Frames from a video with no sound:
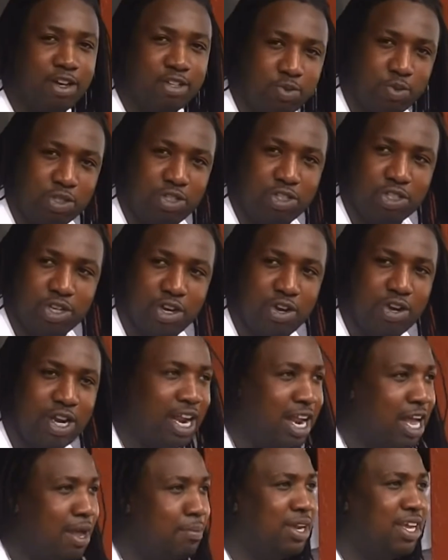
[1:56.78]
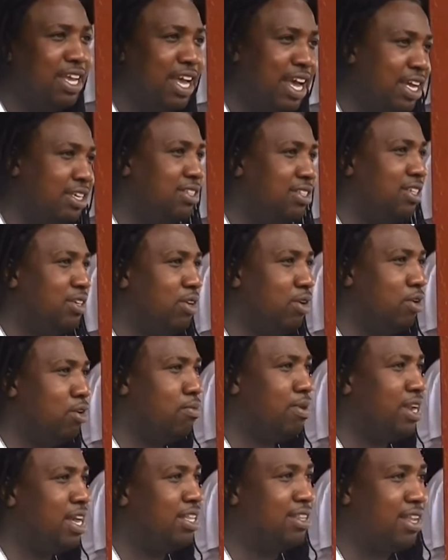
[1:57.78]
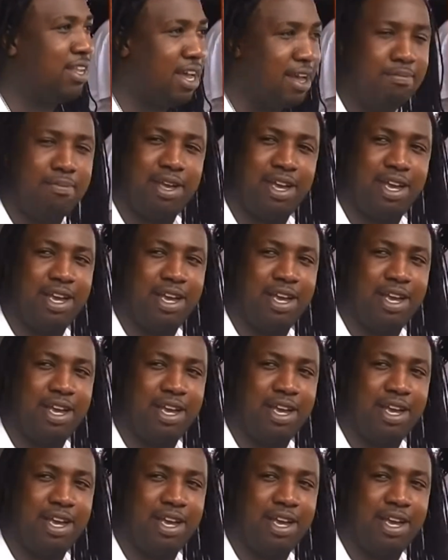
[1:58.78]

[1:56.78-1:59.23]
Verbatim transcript: the Magnolia, and the Calliope. You feel what I'm saying? Like,